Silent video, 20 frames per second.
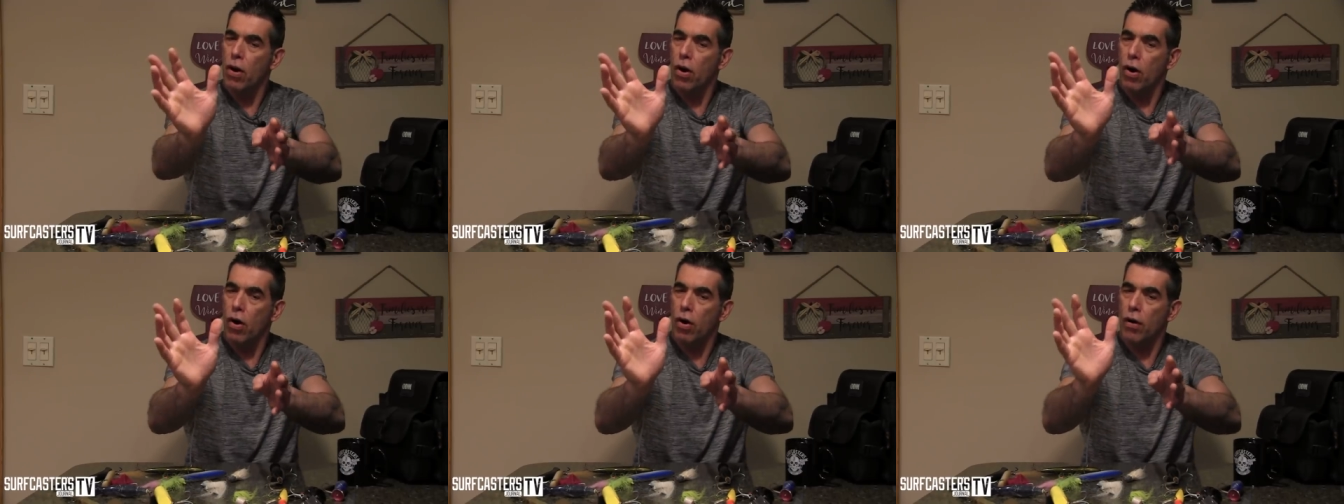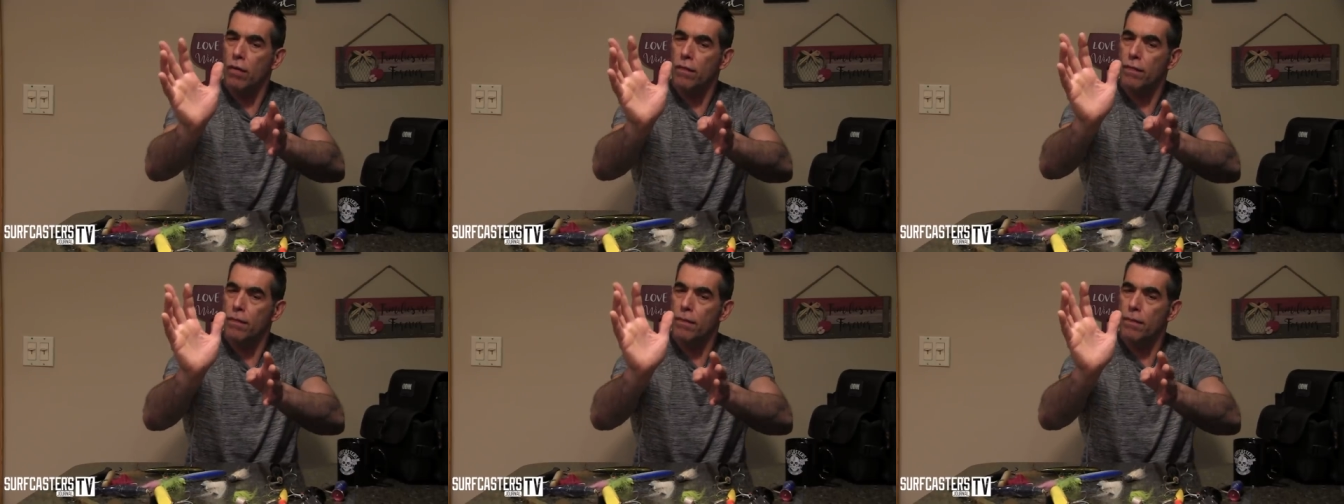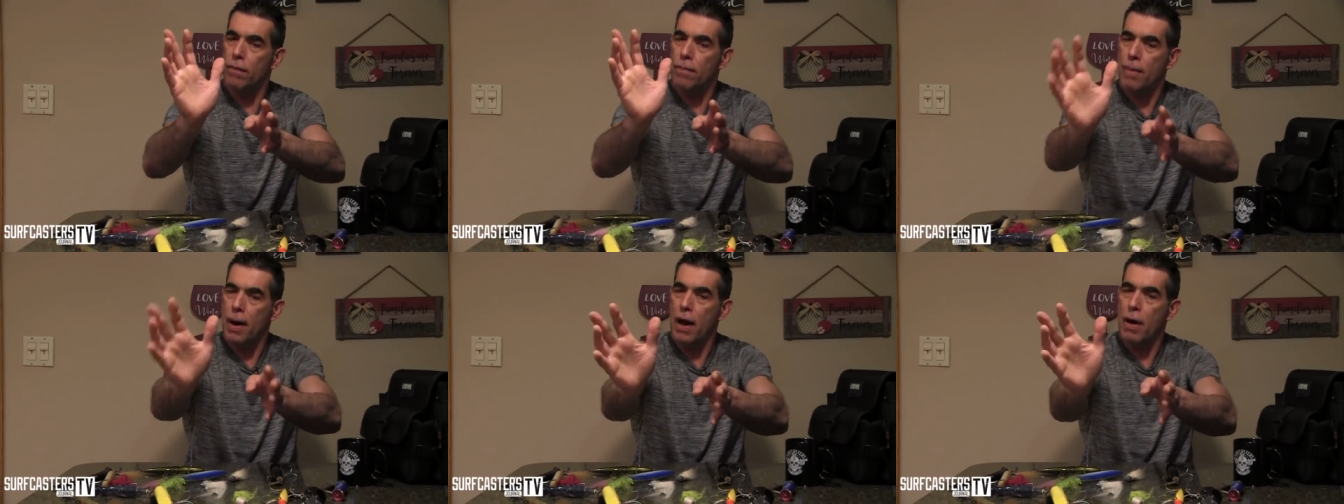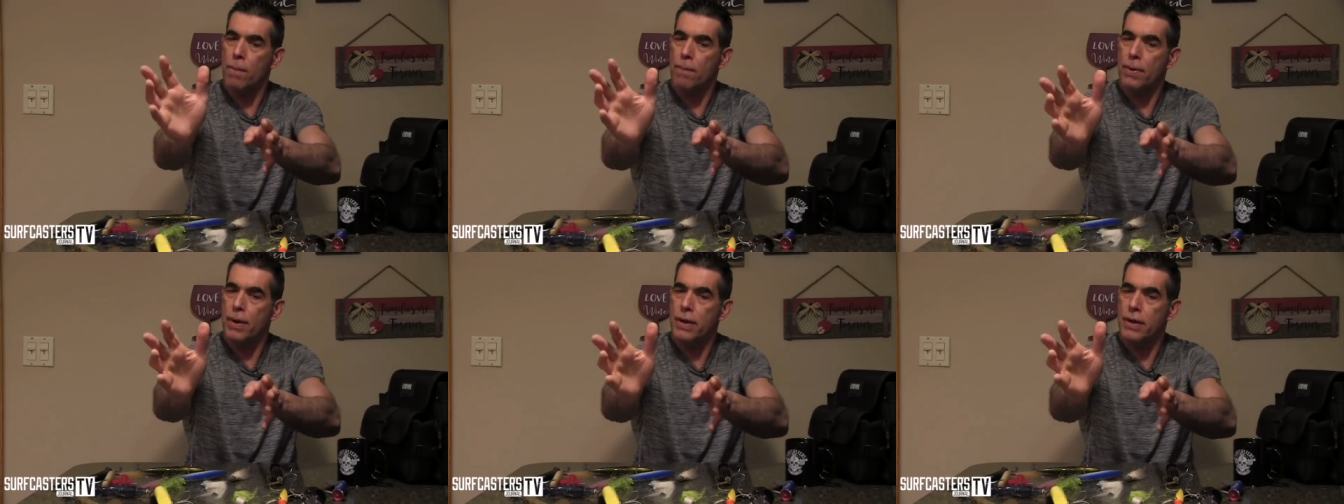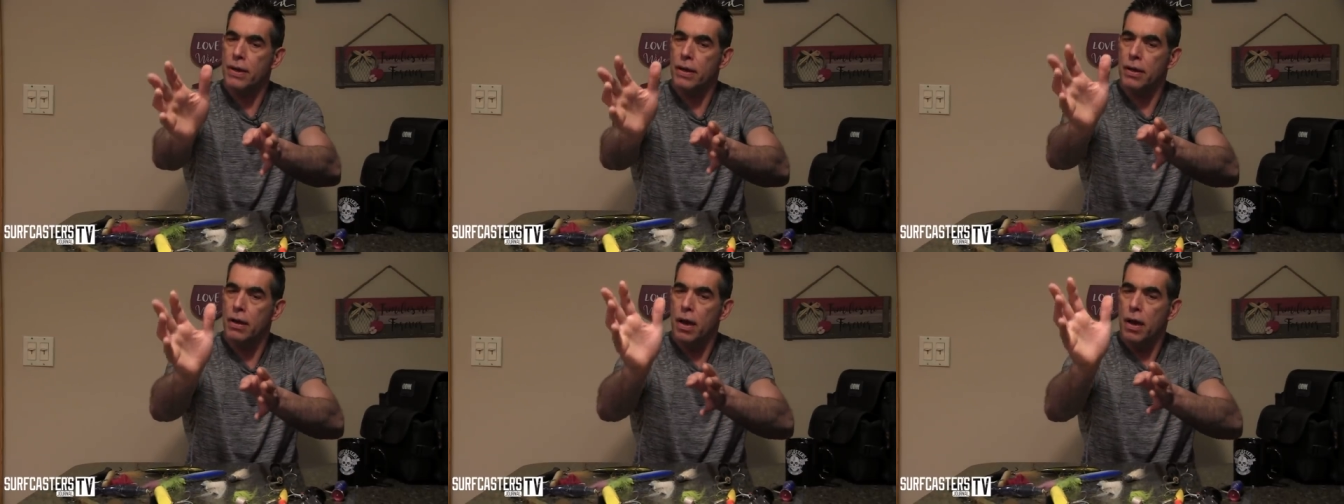of my
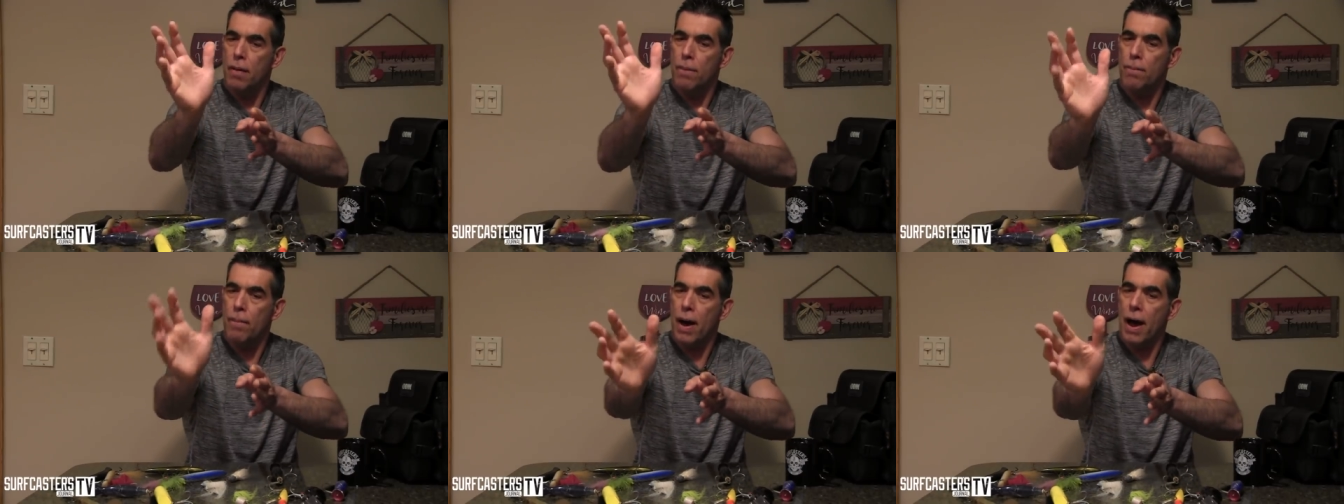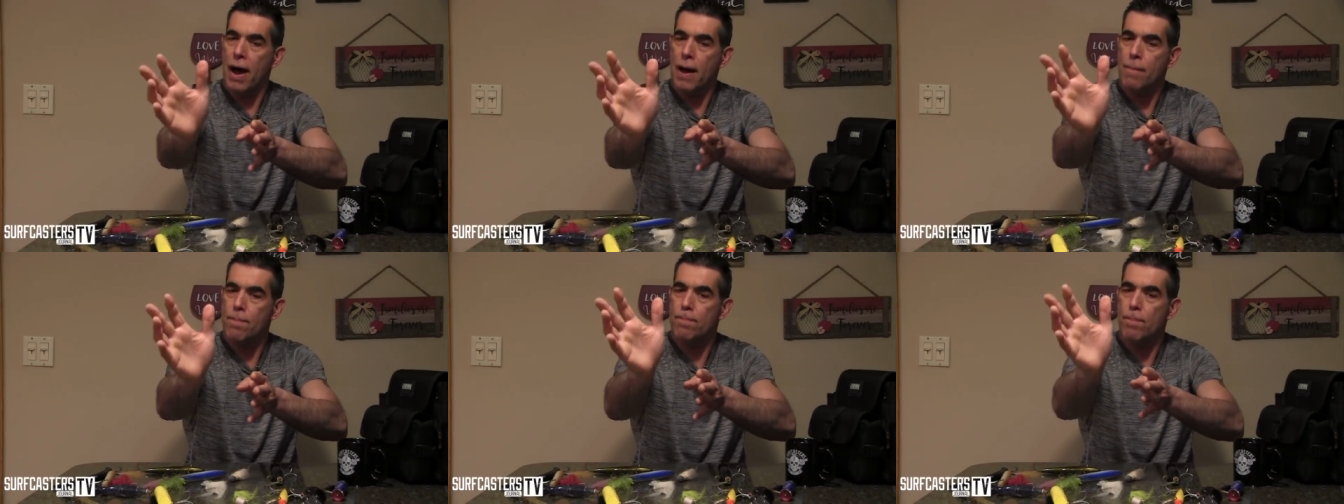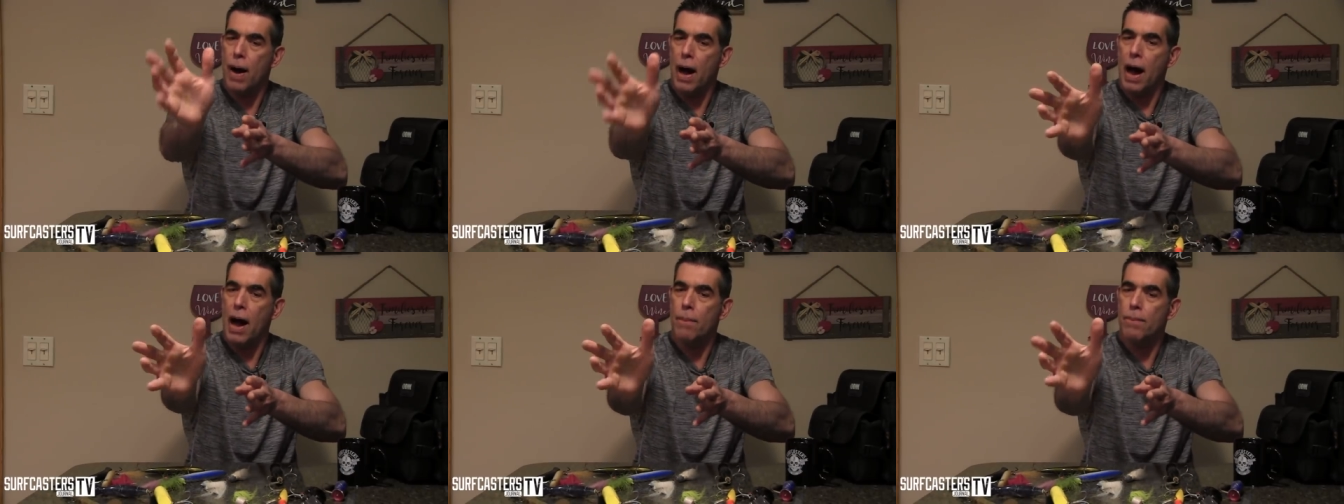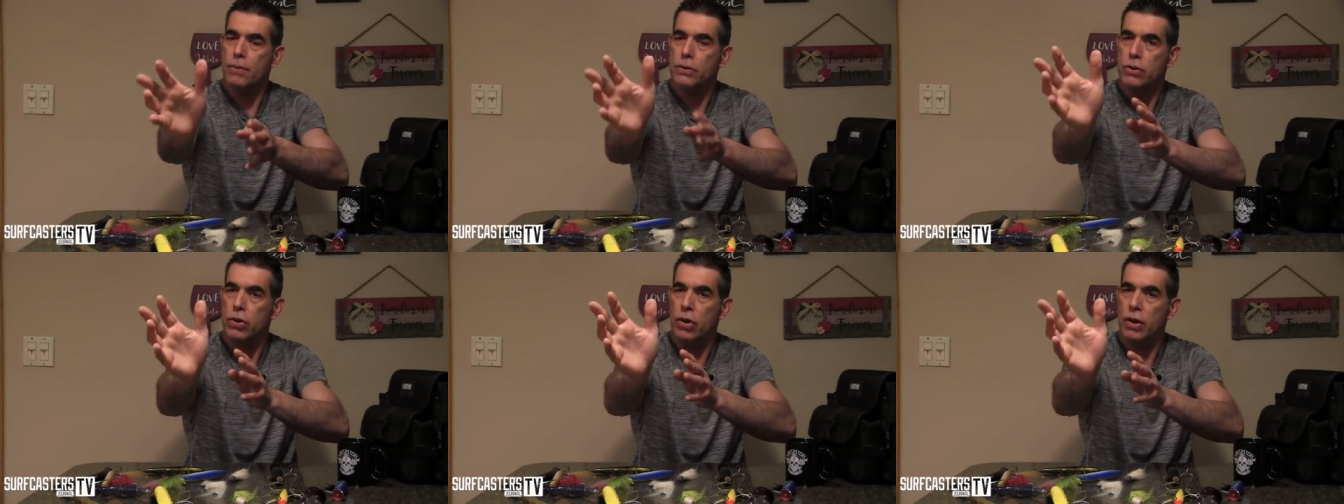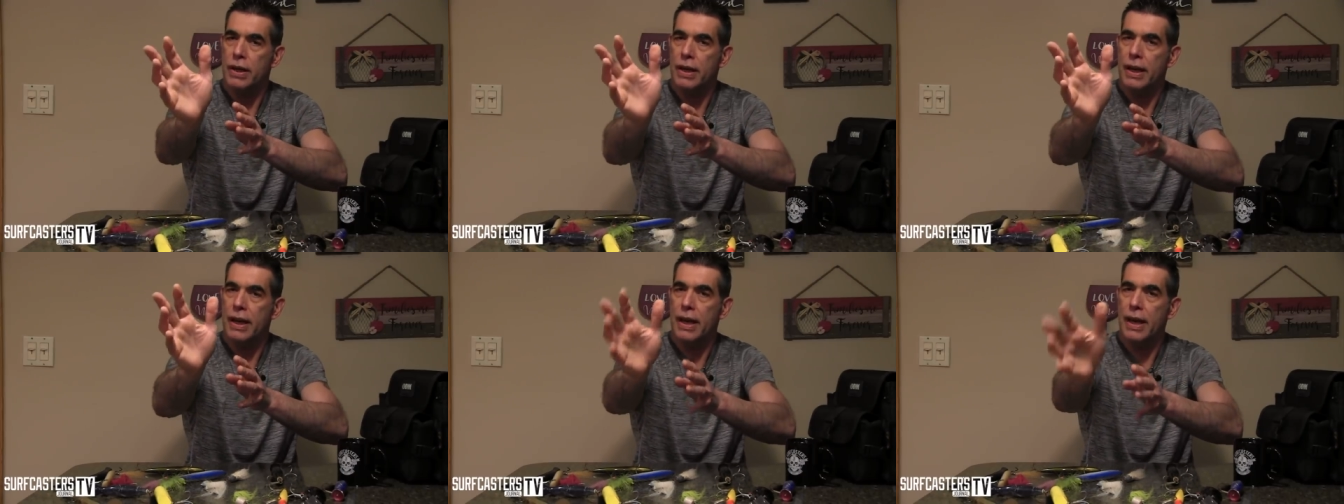opinion, my popper is going to get